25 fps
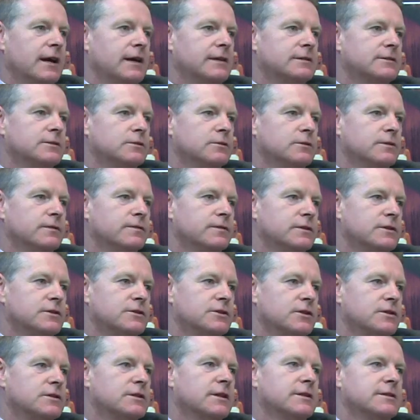so if the
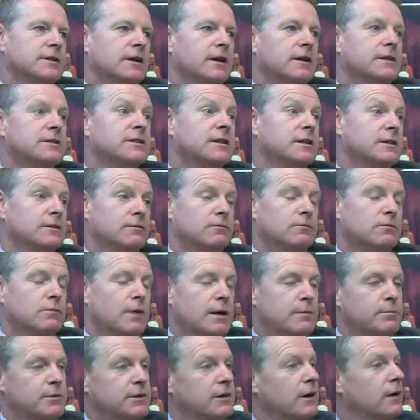dust gets on it, you can
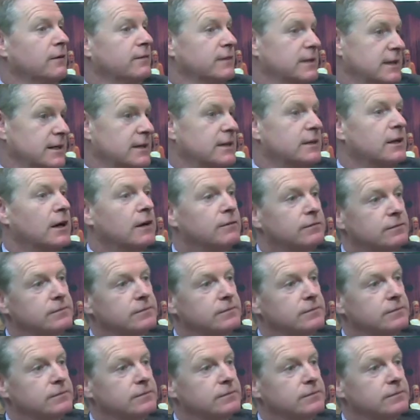wipe it off, clean it off.